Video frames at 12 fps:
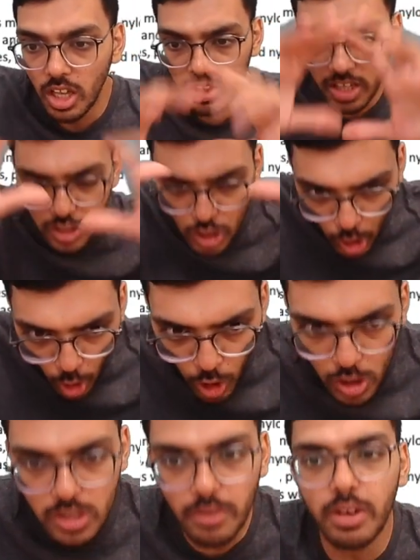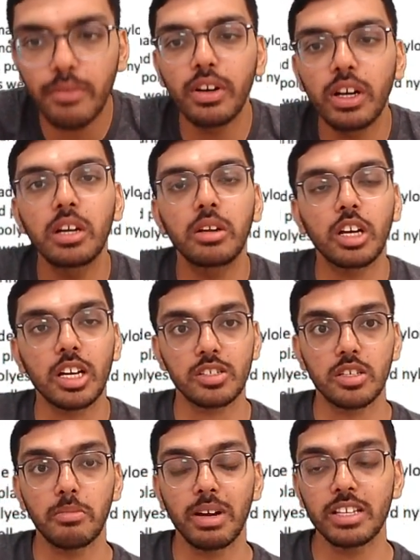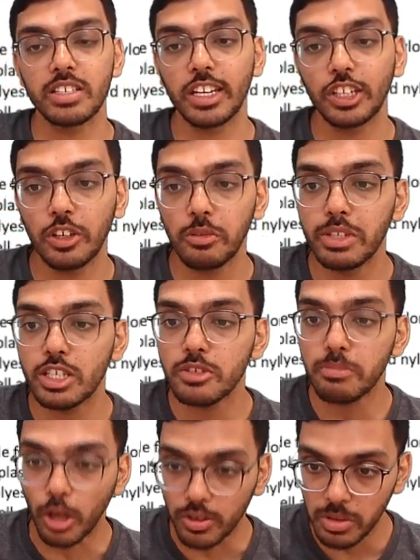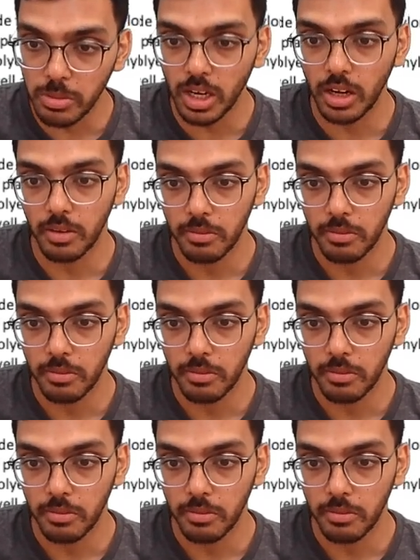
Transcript: There is lots of different customization which is possible.